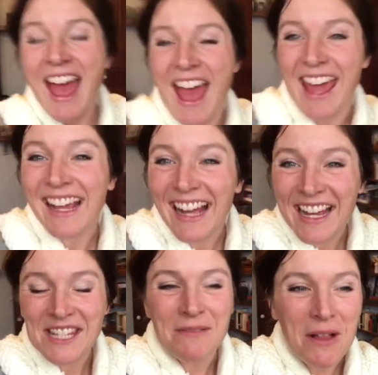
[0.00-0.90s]
Hey
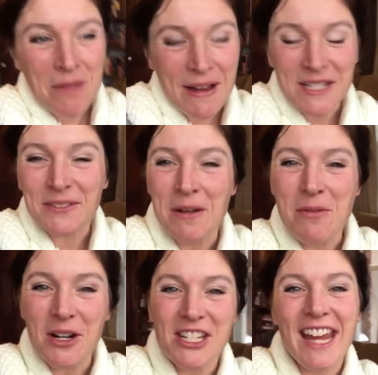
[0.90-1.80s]
guys, welcome back to Front
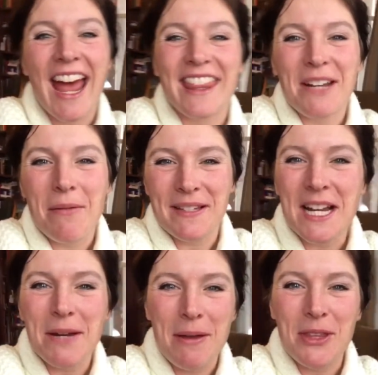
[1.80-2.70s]
Porch Catholic, where we
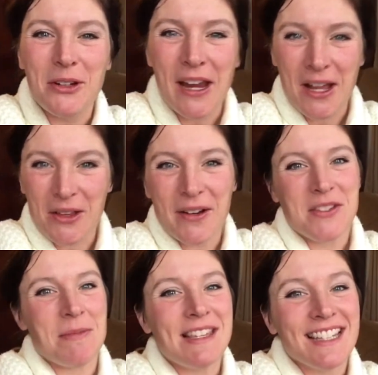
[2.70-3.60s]
talk about the grit and glory of
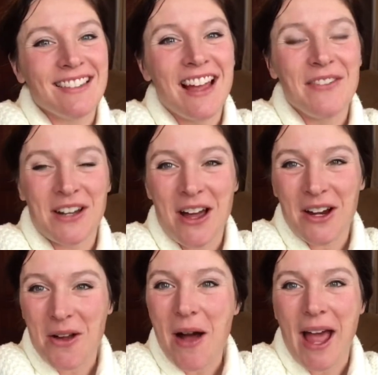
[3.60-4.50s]
domestic life on
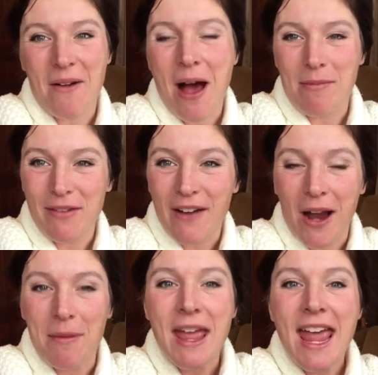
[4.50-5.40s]
our Ohio hobby
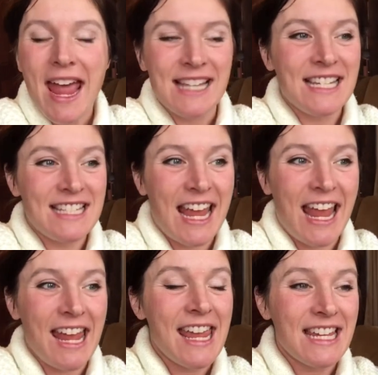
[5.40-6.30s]
farm. And
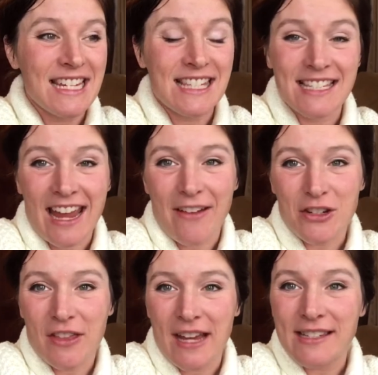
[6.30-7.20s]
today, it is the day
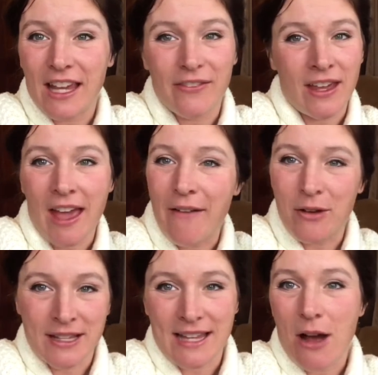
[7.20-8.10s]
after Thanksgiving.
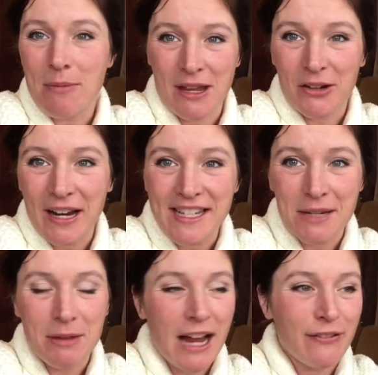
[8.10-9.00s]
Everyone's out being
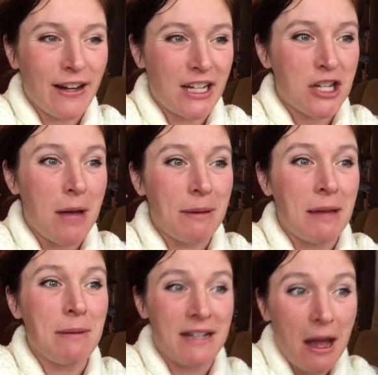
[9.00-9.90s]
crazy Black Friday
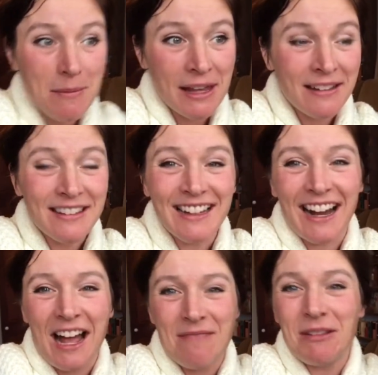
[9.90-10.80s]
shopping, but not me.
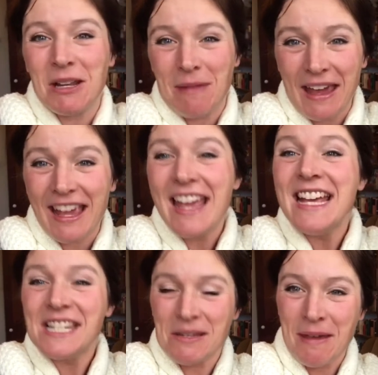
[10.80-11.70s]
I'm gonna make
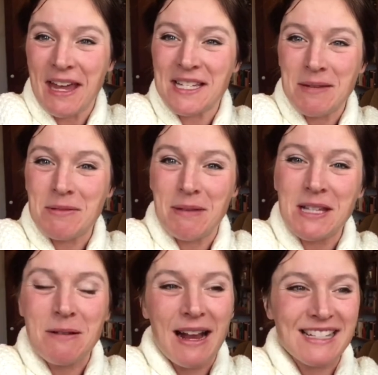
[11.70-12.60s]
some hand-dipped
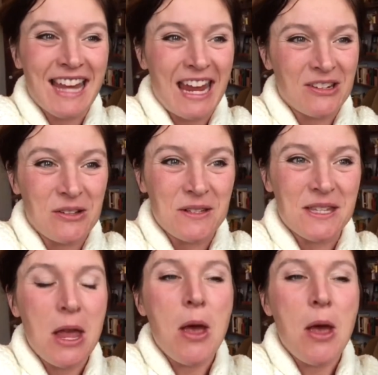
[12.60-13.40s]
beeswax candles.